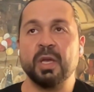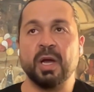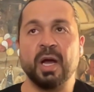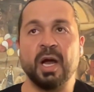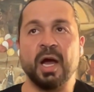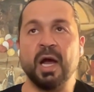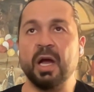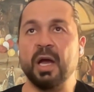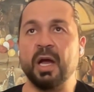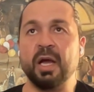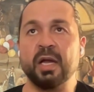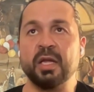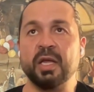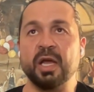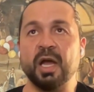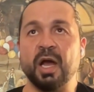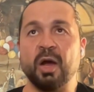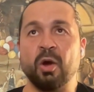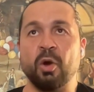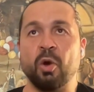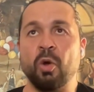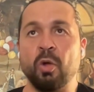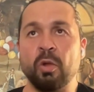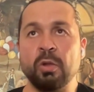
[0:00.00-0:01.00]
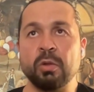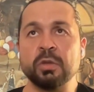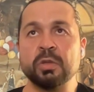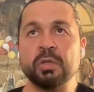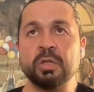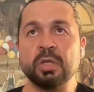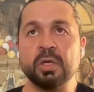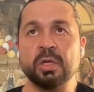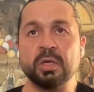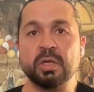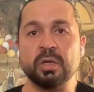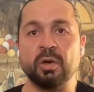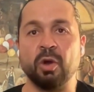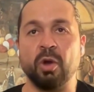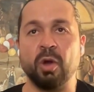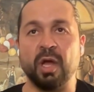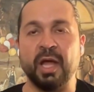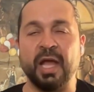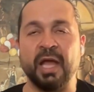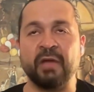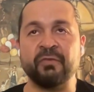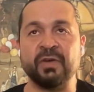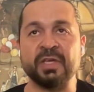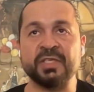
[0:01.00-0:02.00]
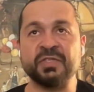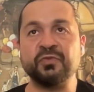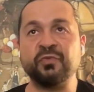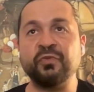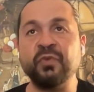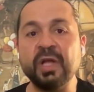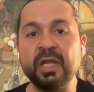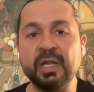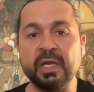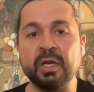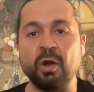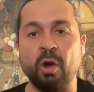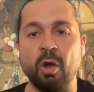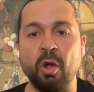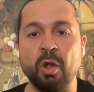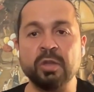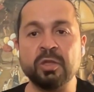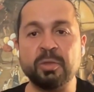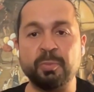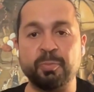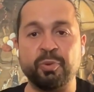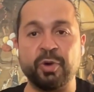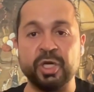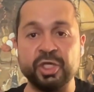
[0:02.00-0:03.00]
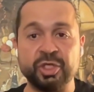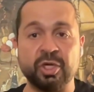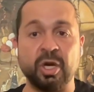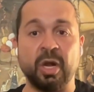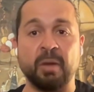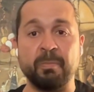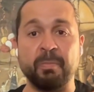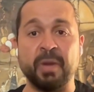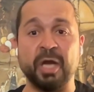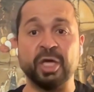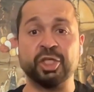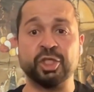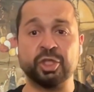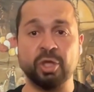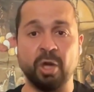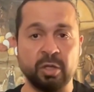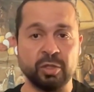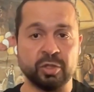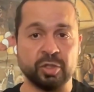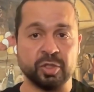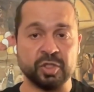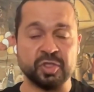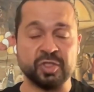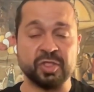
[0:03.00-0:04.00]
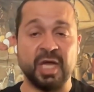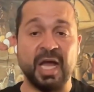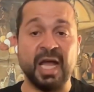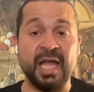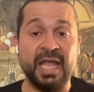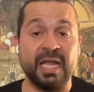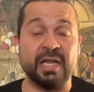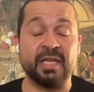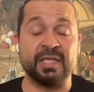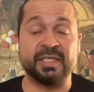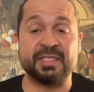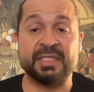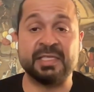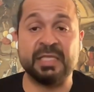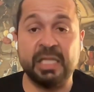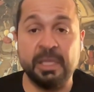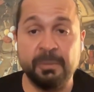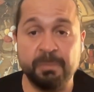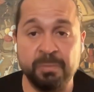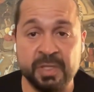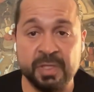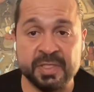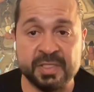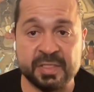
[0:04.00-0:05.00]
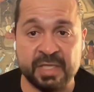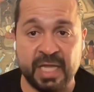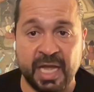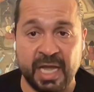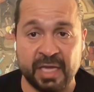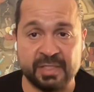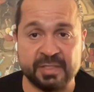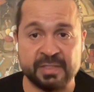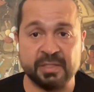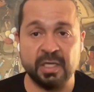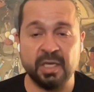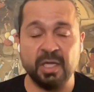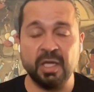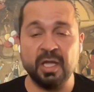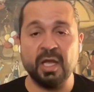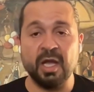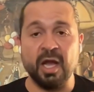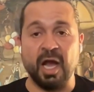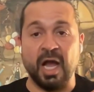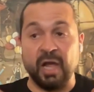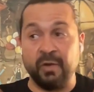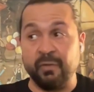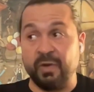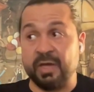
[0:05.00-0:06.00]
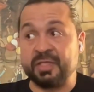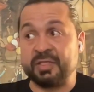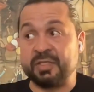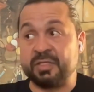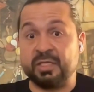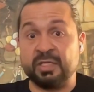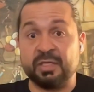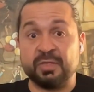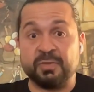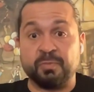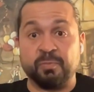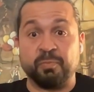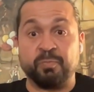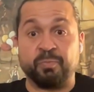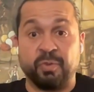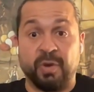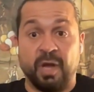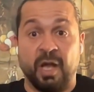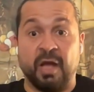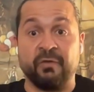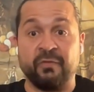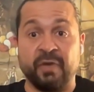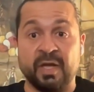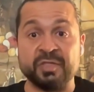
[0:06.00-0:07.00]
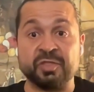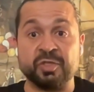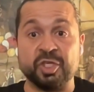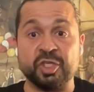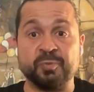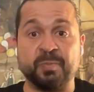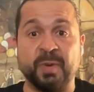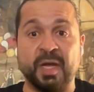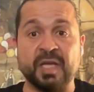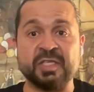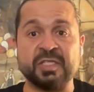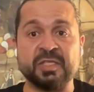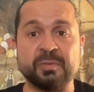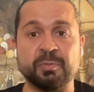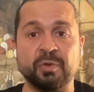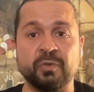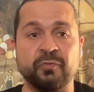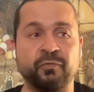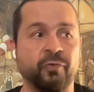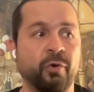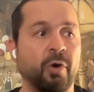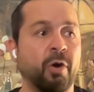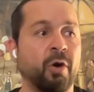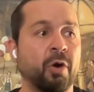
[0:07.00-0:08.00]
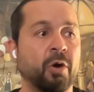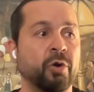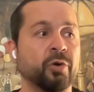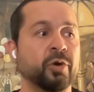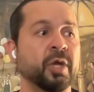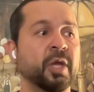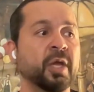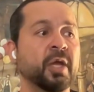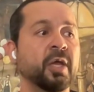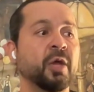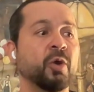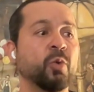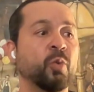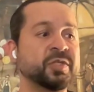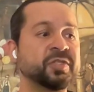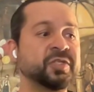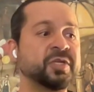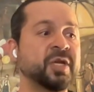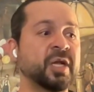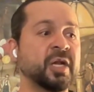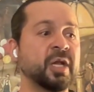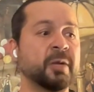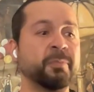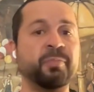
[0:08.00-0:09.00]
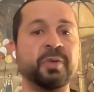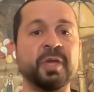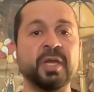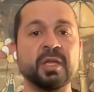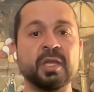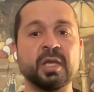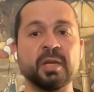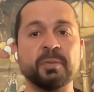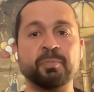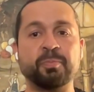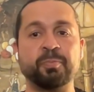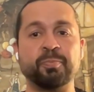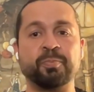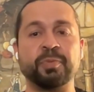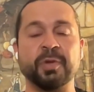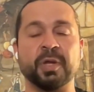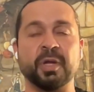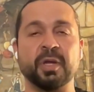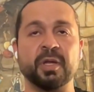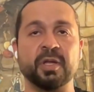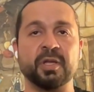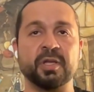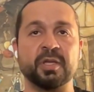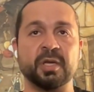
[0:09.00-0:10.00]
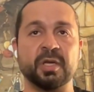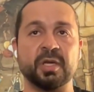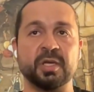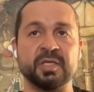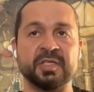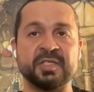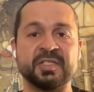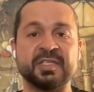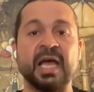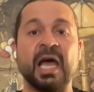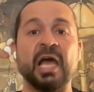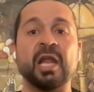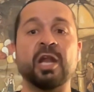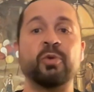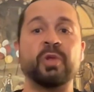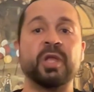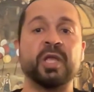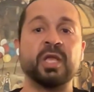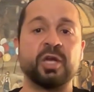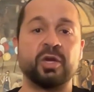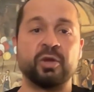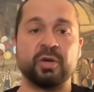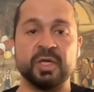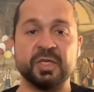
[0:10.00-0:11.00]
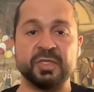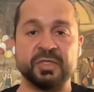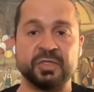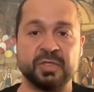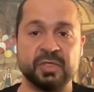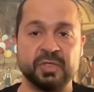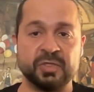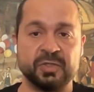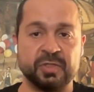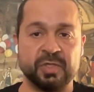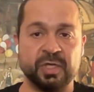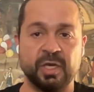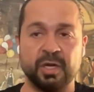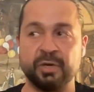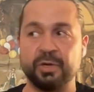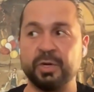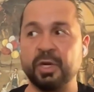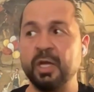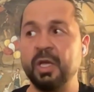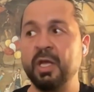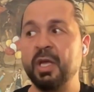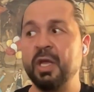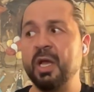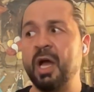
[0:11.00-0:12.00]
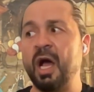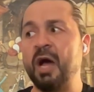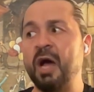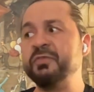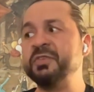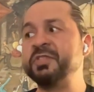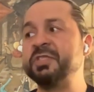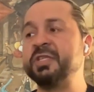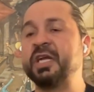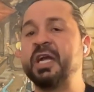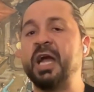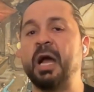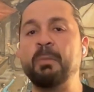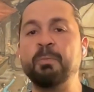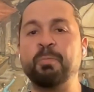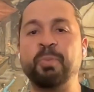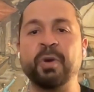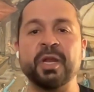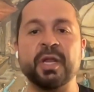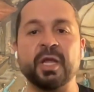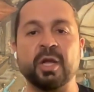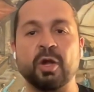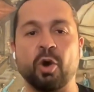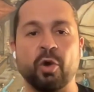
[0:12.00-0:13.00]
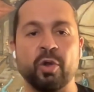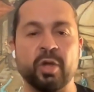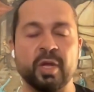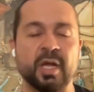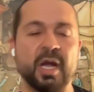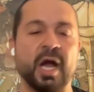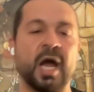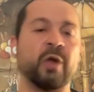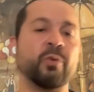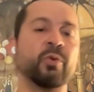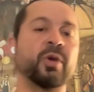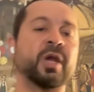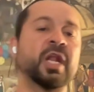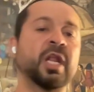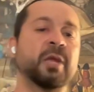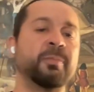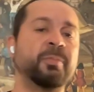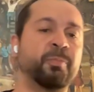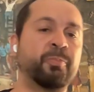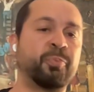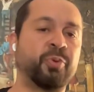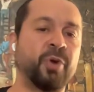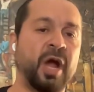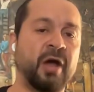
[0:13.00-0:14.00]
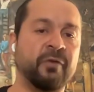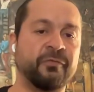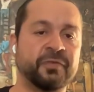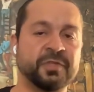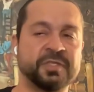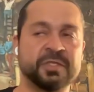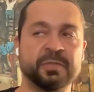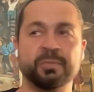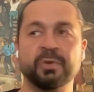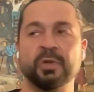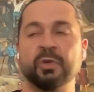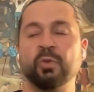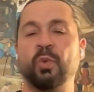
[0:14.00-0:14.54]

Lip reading: I, all the I was feeling all the pressure on my shoulders. I had sleepless nights. I was responsible for what's gonna be the salary increase this year. How is the company going? Are we gonna be profitable?